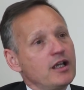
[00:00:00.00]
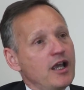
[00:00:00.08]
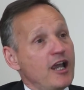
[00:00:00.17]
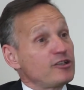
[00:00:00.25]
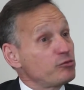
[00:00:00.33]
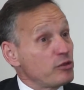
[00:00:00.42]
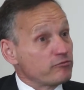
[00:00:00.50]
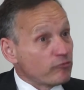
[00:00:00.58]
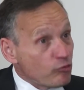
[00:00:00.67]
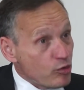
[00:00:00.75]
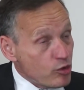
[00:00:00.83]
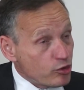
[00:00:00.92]
How do we
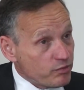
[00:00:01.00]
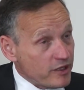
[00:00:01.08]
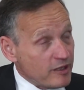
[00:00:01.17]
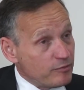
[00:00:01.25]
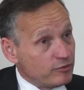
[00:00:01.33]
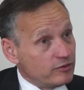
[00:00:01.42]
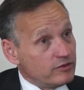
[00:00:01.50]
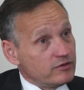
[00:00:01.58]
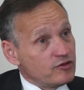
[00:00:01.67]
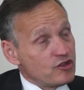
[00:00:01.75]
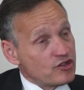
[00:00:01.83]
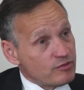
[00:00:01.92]
reward people
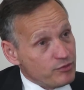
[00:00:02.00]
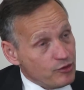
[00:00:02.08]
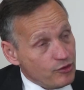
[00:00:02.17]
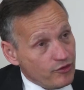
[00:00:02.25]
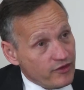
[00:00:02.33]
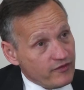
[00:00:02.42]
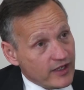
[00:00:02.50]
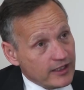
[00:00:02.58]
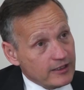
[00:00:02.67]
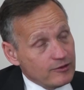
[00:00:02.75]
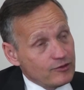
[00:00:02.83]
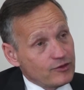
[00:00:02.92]
to support the
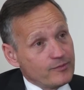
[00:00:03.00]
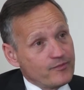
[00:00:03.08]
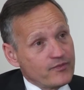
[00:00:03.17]
values?